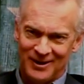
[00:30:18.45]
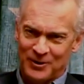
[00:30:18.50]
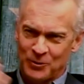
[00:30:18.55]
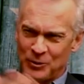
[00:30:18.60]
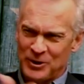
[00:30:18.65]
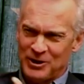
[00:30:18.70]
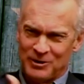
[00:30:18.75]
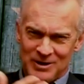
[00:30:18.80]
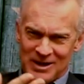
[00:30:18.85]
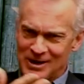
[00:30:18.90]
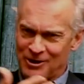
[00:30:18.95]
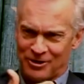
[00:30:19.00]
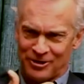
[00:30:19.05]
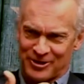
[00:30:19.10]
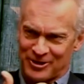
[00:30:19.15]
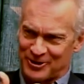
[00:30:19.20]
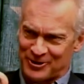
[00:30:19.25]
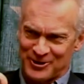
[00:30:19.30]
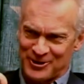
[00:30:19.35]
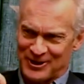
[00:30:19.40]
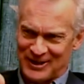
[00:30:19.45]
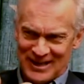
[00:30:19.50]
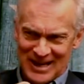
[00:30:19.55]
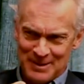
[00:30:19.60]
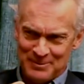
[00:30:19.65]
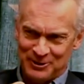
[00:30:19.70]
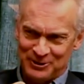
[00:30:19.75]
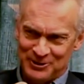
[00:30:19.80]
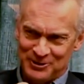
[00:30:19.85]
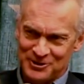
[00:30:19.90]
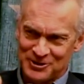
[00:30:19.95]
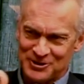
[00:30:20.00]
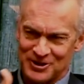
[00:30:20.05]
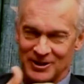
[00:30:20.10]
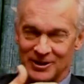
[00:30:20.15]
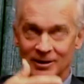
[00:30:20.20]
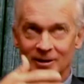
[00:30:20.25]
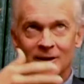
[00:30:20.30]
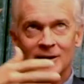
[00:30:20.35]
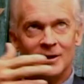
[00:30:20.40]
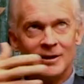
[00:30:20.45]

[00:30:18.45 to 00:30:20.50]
We don't need a third cable news thing.